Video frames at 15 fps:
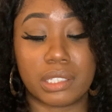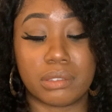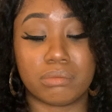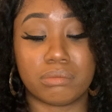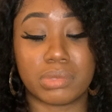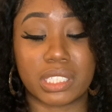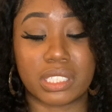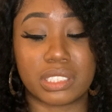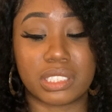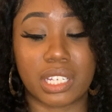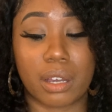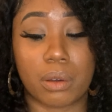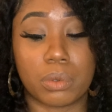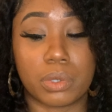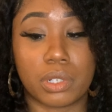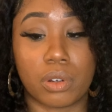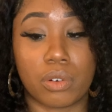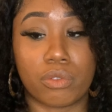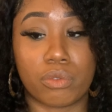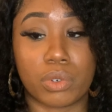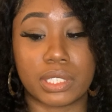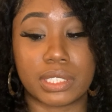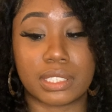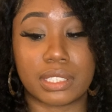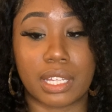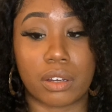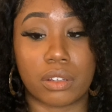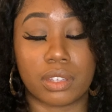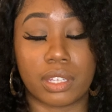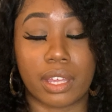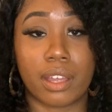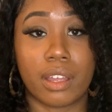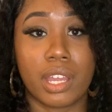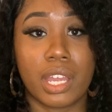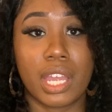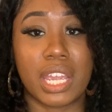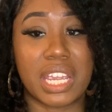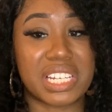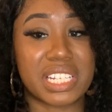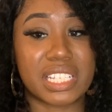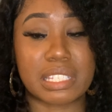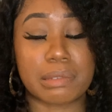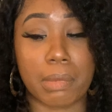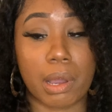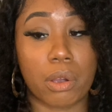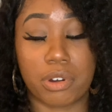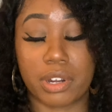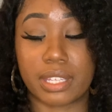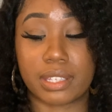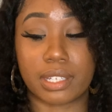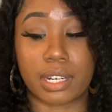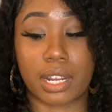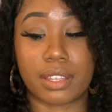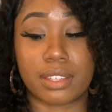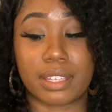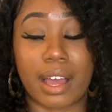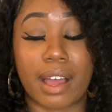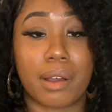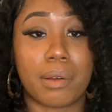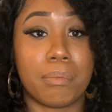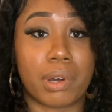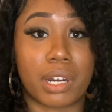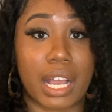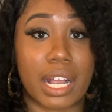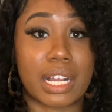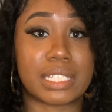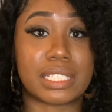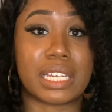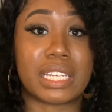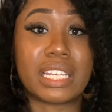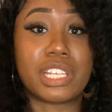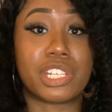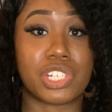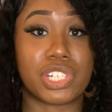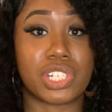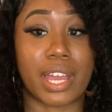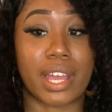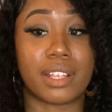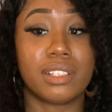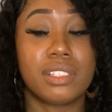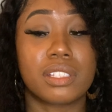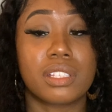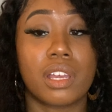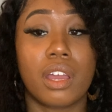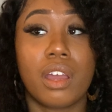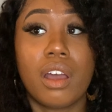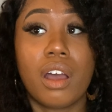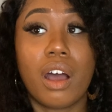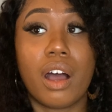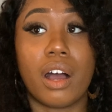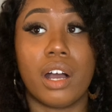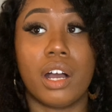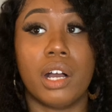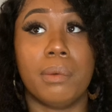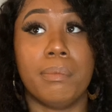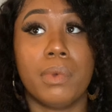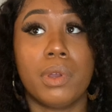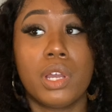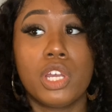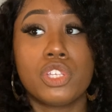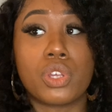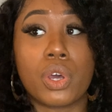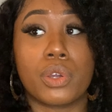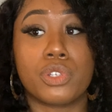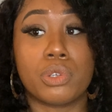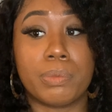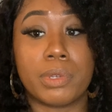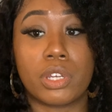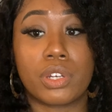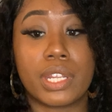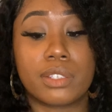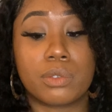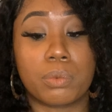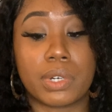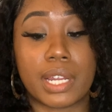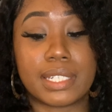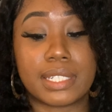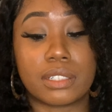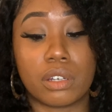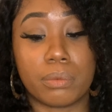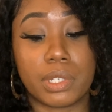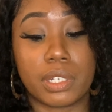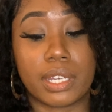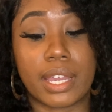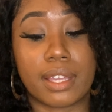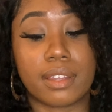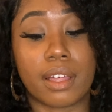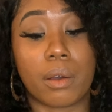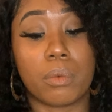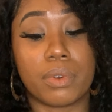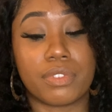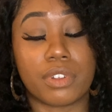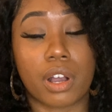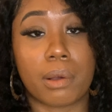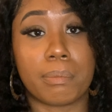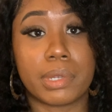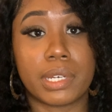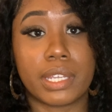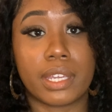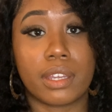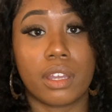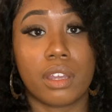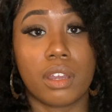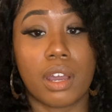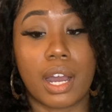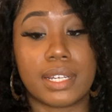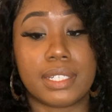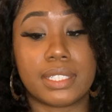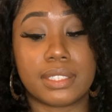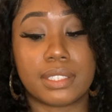because yeah, I wouldn't have wanted that on there. It didn't smell or anything like that, but like I said, it sheds. So to be honest, when I did communicate that with the company, I did